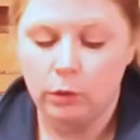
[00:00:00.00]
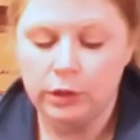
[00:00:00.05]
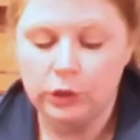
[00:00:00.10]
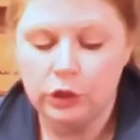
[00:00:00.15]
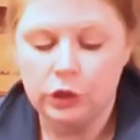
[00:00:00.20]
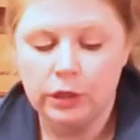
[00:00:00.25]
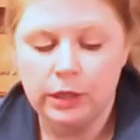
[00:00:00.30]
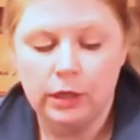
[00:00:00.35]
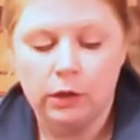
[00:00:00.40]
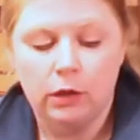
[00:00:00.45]

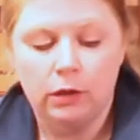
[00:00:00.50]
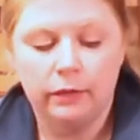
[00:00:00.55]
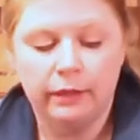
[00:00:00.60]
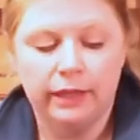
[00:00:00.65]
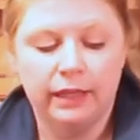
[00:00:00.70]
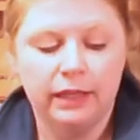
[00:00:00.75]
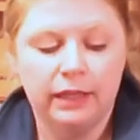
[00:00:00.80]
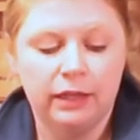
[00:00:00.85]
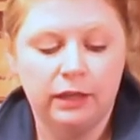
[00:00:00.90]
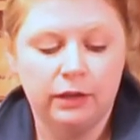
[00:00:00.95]
Once you get all
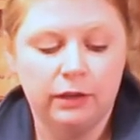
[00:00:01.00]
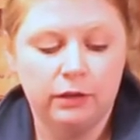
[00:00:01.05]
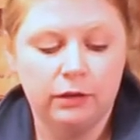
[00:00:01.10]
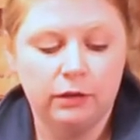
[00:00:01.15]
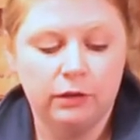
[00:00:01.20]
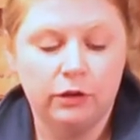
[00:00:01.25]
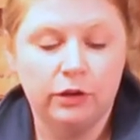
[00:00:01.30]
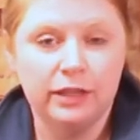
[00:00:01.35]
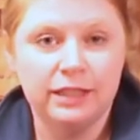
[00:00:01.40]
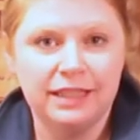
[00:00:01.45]
the
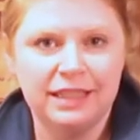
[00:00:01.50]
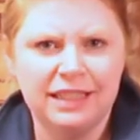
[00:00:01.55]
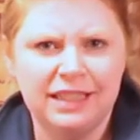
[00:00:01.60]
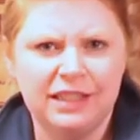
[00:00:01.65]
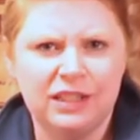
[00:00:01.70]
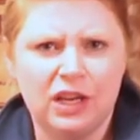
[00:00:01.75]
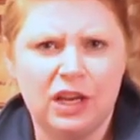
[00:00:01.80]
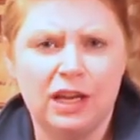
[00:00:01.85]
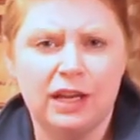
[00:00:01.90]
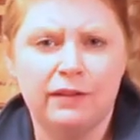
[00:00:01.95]

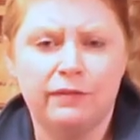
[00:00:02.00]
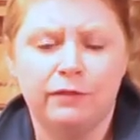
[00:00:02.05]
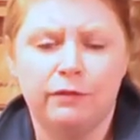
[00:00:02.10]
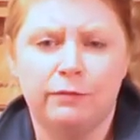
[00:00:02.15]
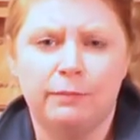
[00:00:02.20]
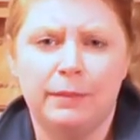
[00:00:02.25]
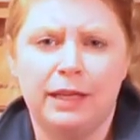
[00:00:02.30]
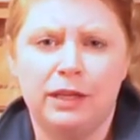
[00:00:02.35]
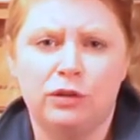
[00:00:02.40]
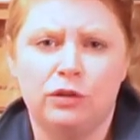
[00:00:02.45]
crusties off,
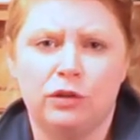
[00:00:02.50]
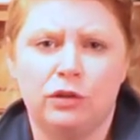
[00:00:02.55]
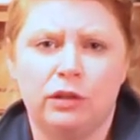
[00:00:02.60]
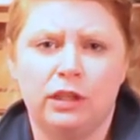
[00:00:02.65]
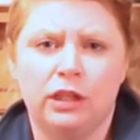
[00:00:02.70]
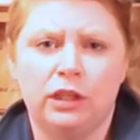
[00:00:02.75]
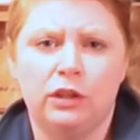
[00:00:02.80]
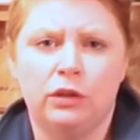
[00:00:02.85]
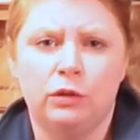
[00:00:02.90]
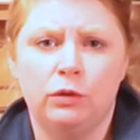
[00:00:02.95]
make sure
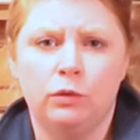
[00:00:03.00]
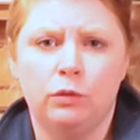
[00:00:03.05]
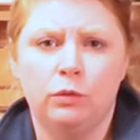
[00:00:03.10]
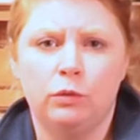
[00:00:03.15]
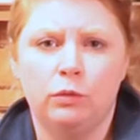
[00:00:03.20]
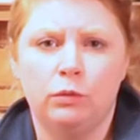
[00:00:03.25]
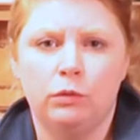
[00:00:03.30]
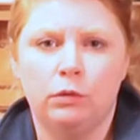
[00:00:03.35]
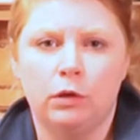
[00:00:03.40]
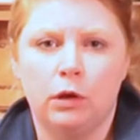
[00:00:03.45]
that
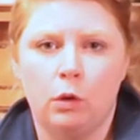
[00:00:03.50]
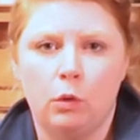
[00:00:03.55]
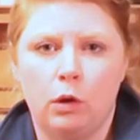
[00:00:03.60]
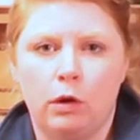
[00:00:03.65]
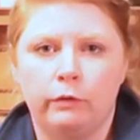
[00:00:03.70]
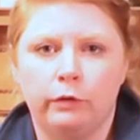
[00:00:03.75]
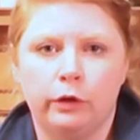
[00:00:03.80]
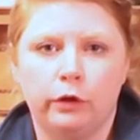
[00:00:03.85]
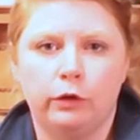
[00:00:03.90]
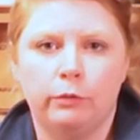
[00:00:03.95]
you go
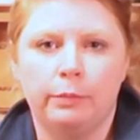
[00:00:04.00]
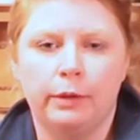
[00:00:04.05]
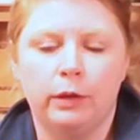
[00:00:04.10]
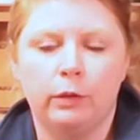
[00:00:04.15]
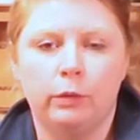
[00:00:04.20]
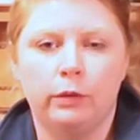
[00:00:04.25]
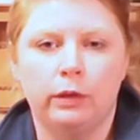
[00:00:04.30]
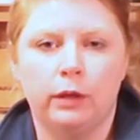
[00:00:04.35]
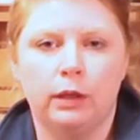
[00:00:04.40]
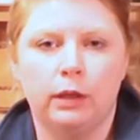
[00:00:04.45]
over your
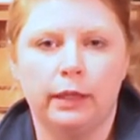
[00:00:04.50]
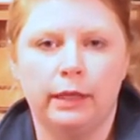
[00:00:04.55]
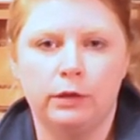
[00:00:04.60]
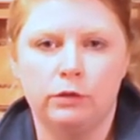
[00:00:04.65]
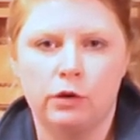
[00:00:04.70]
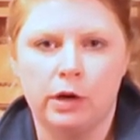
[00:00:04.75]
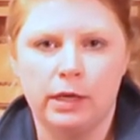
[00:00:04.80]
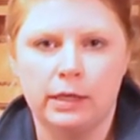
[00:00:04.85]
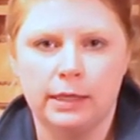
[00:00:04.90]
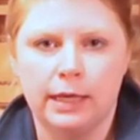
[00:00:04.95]
bit with a
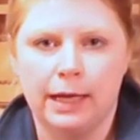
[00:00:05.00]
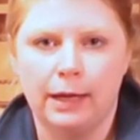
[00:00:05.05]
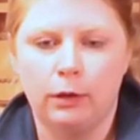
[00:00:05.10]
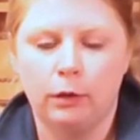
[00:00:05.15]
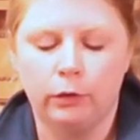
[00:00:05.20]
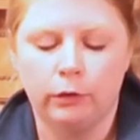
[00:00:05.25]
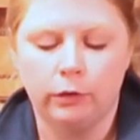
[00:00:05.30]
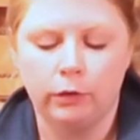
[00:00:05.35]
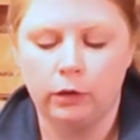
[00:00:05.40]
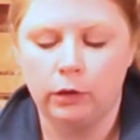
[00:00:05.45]
clean dry
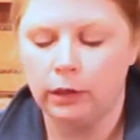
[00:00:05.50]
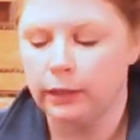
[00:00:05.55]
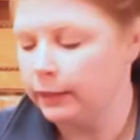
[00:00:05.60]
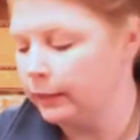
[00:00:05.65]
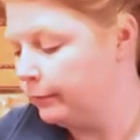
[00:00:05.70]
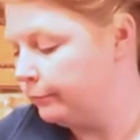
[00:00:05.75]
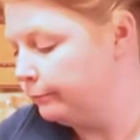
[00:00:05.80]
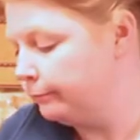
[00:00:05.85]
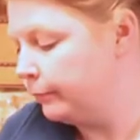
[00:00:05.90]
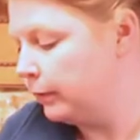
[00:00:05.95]
towel or a
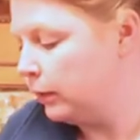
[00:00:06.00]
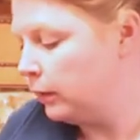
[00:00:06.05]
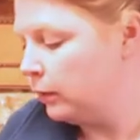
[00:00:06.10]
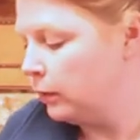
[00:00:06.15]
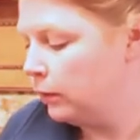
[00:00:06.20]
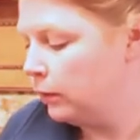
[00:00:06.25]
clean